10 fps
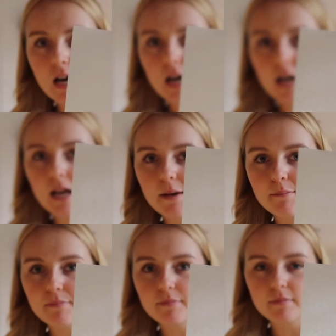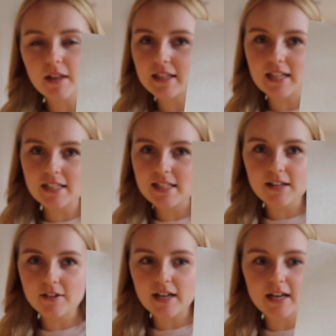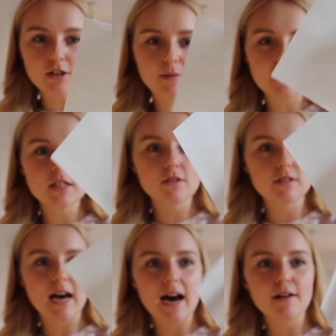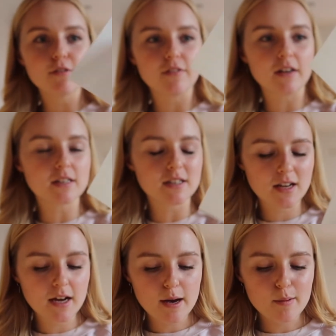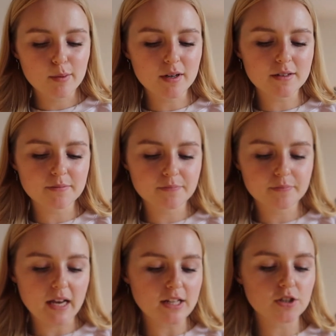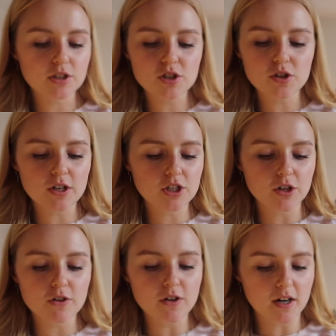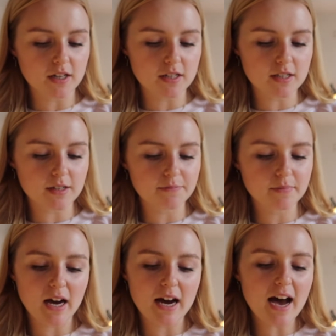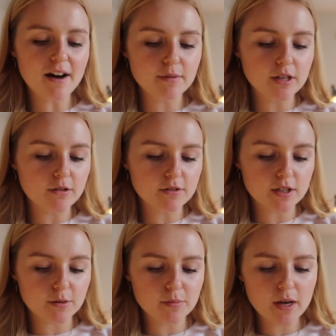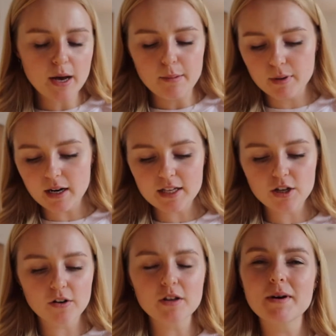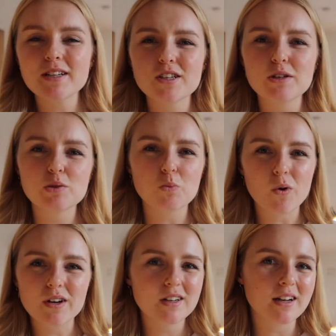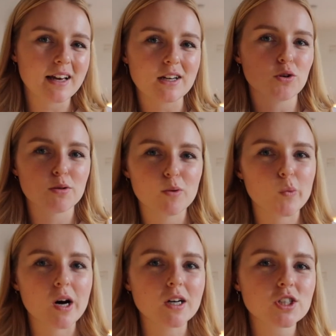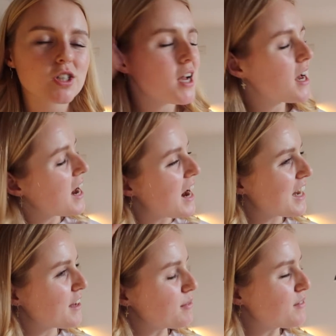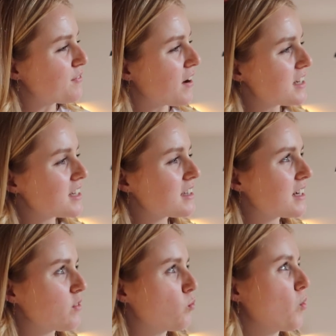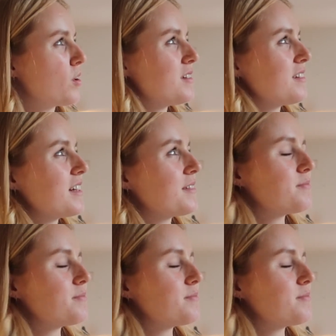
and like that's literally it. You're meant to use half of it, and so I just thought I'd show you guys. I have been using them, but like you're only meant to use one in like a normal wash, and I've been finding that one,